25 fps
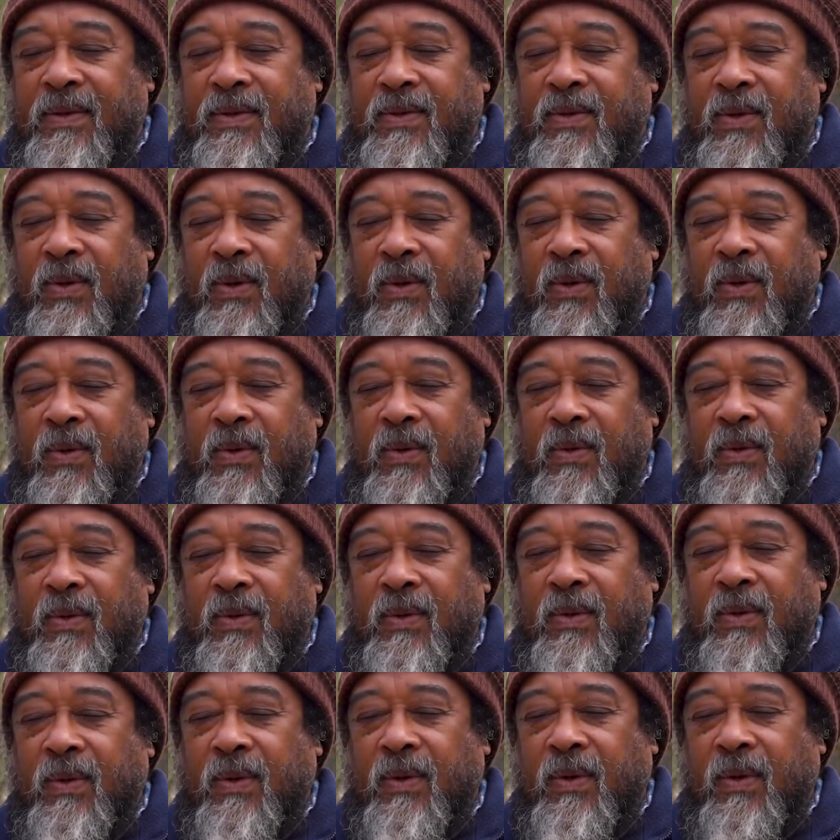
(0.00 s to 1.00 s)
So,
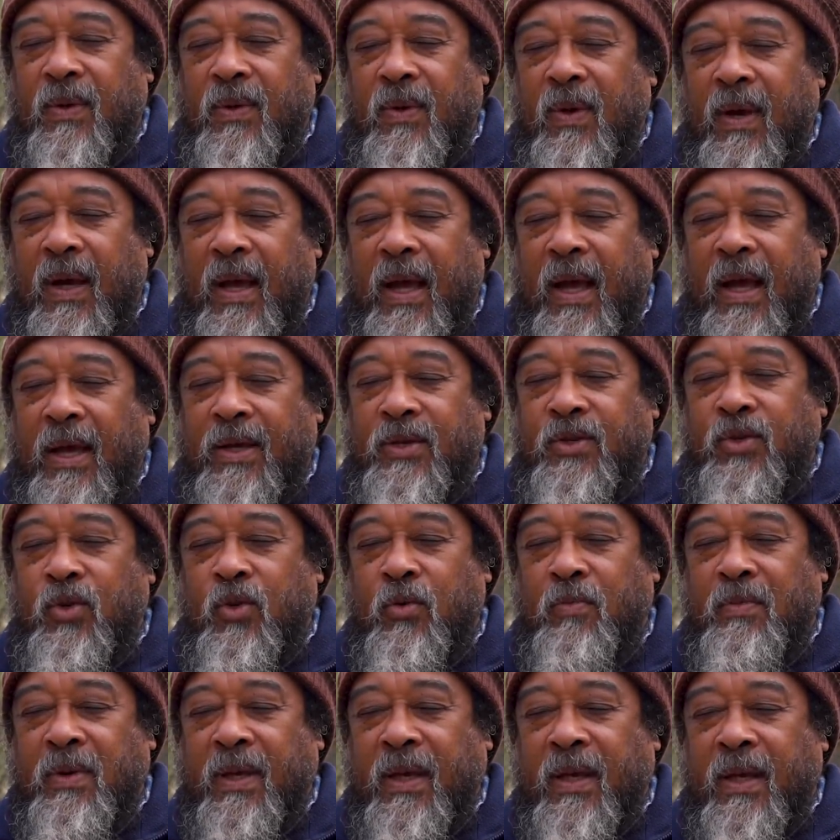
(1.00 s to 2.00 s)
as
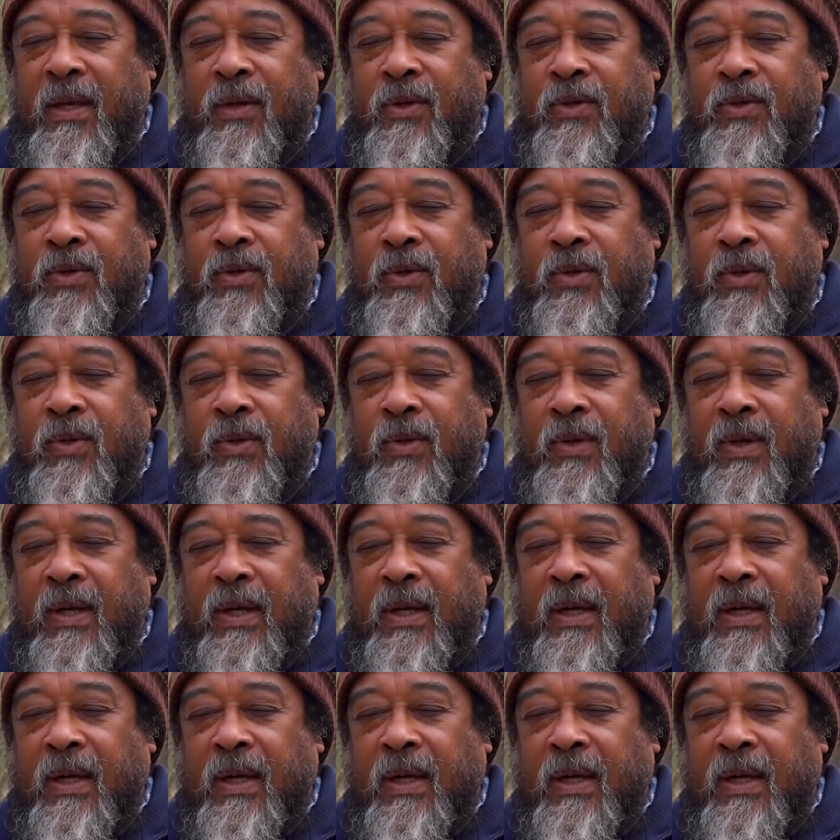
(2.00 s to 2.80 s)
you begin to